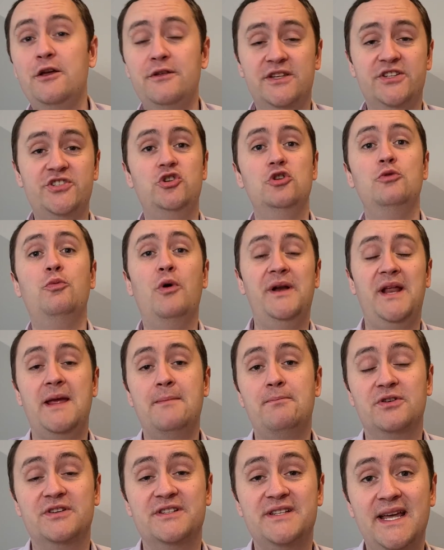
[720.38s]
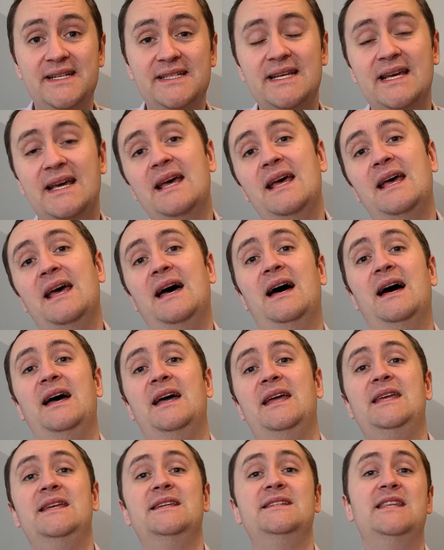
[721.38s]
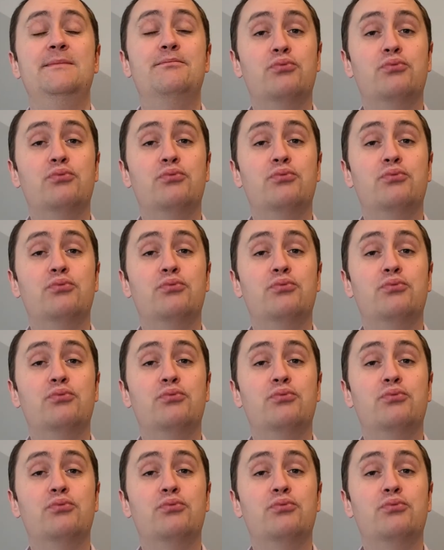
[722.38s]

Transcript: This 2.8% is the